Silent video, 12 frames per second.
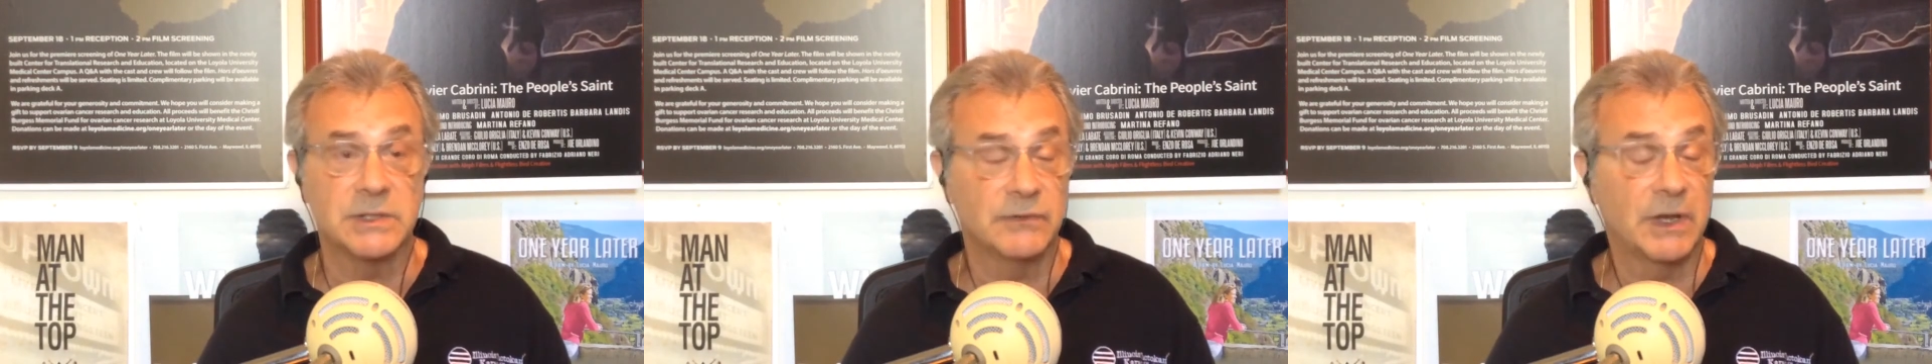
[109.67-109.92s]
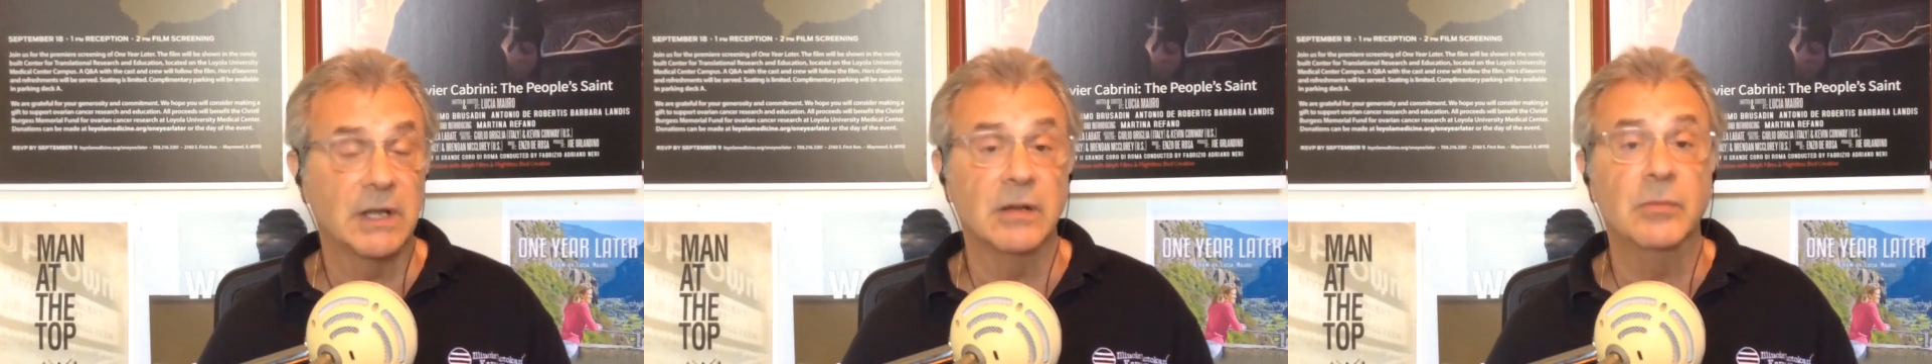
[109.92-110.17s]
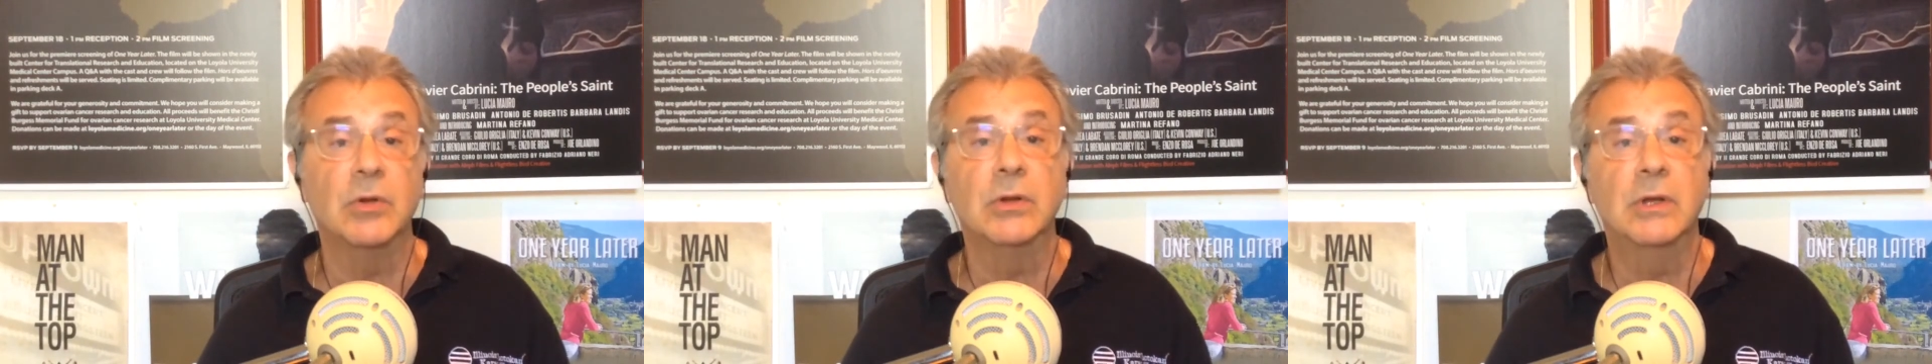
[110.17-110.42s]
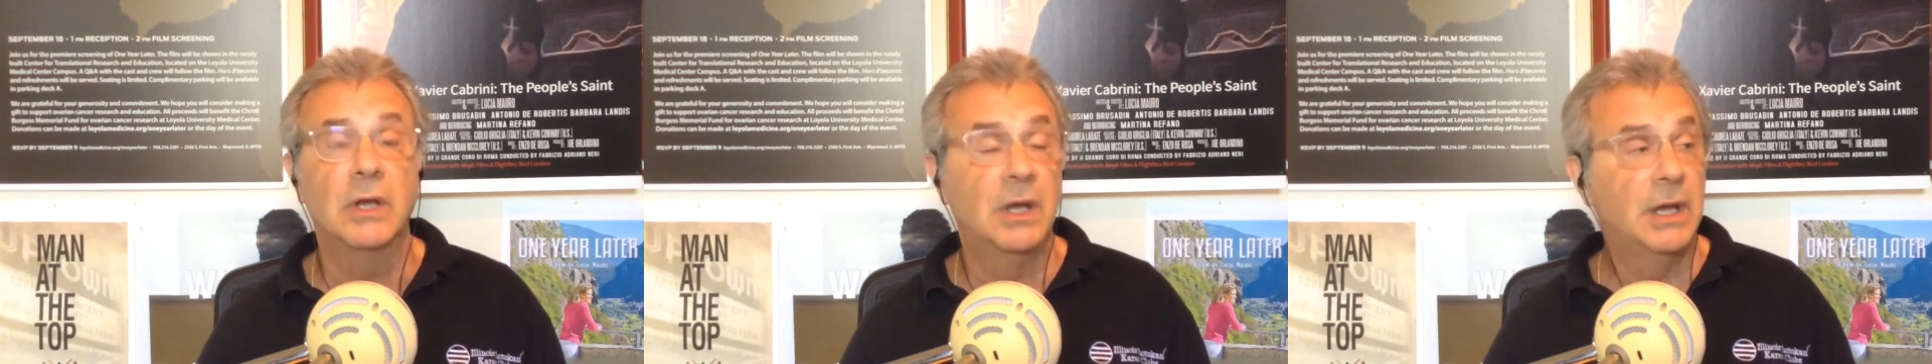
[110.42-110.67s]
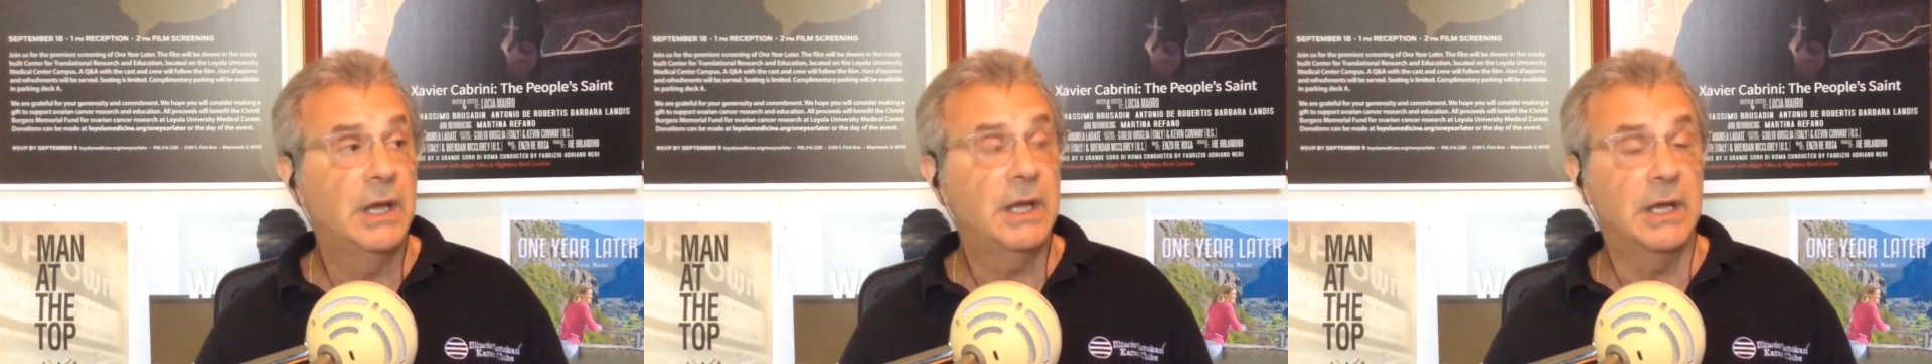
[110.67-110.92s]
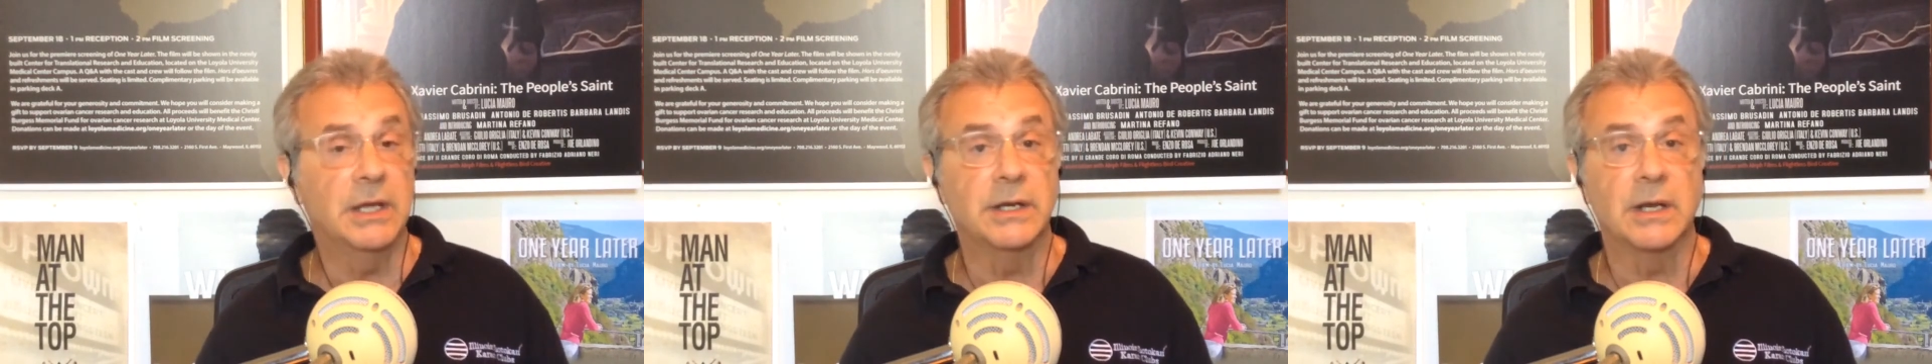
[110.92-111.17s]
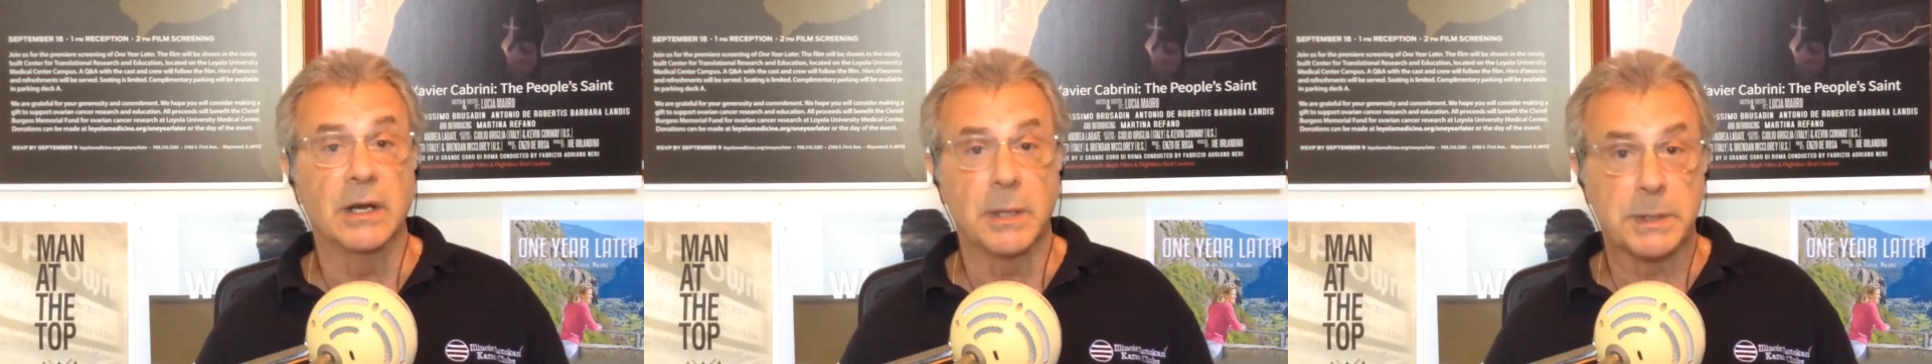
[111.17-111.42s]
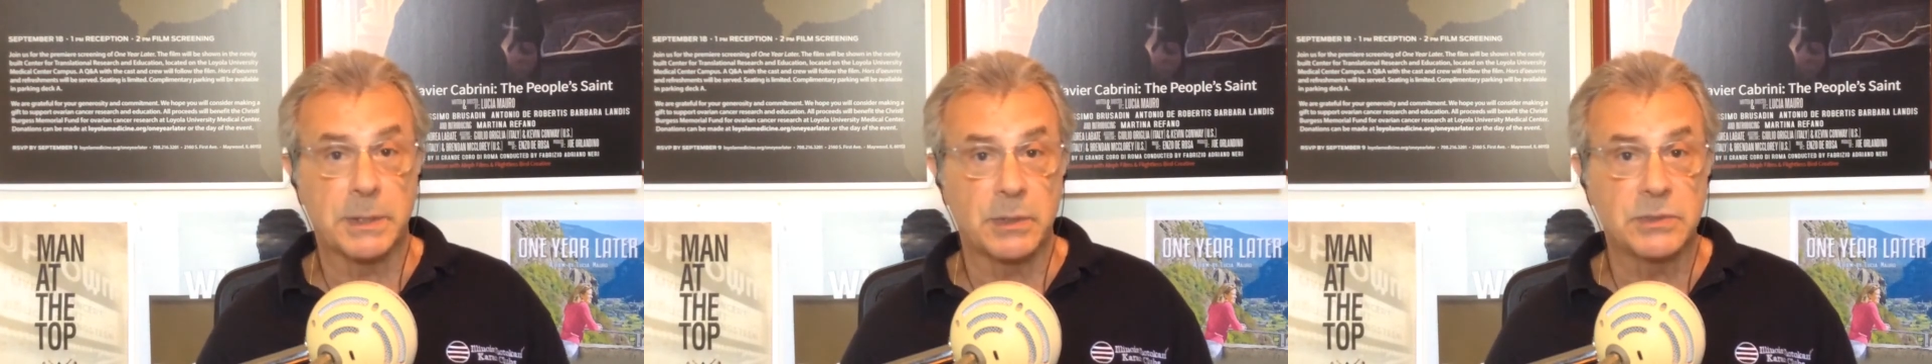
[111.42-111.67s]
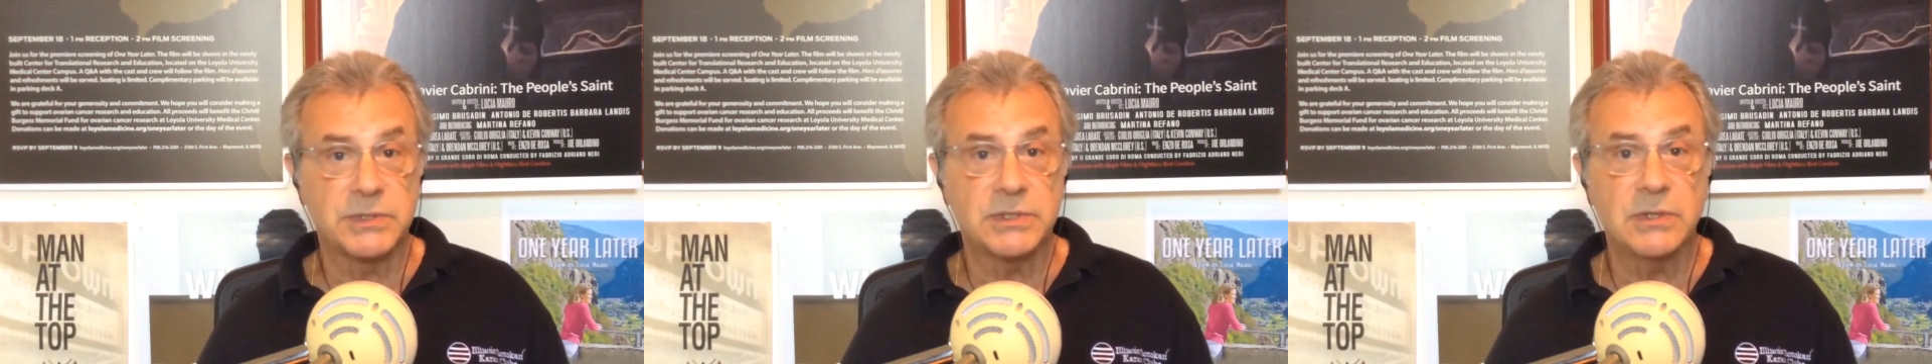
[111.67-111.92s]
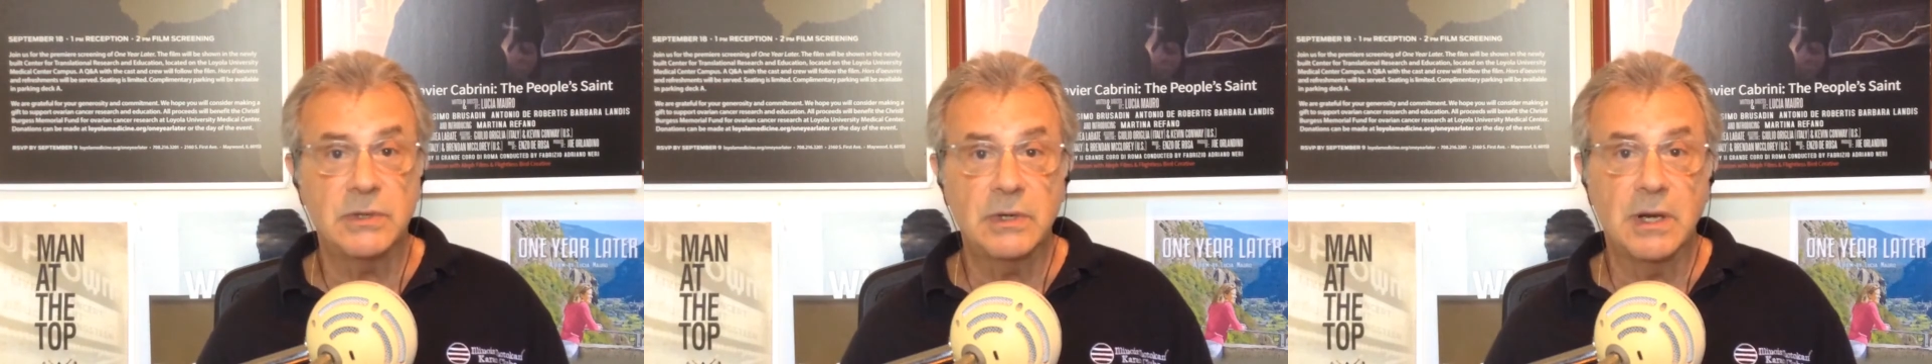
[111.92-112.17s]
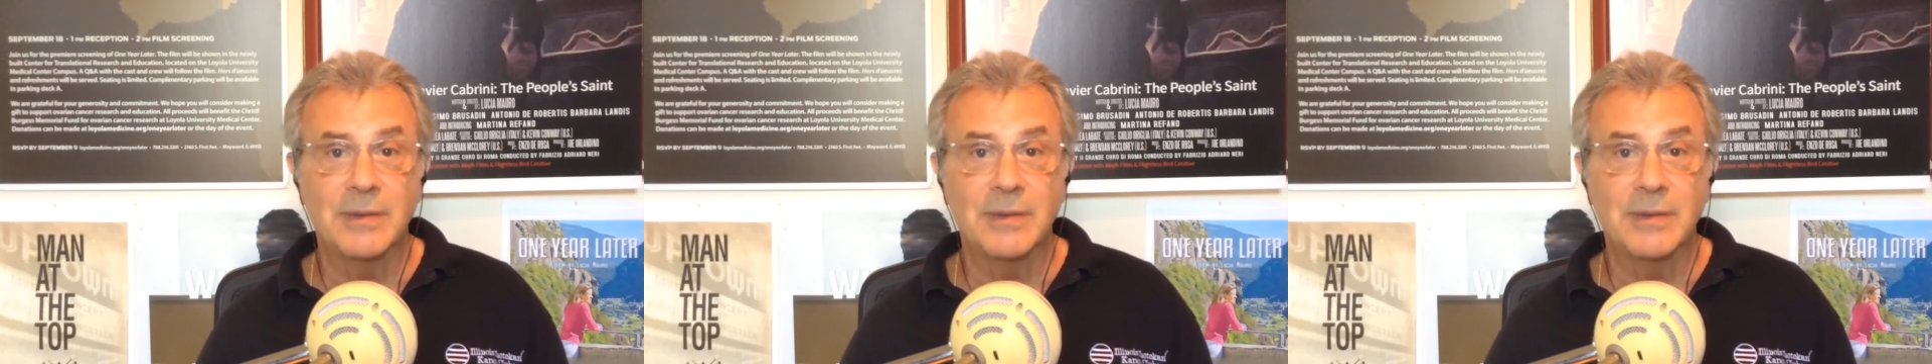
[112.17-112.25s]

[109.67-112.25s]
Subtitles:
available in Rosso,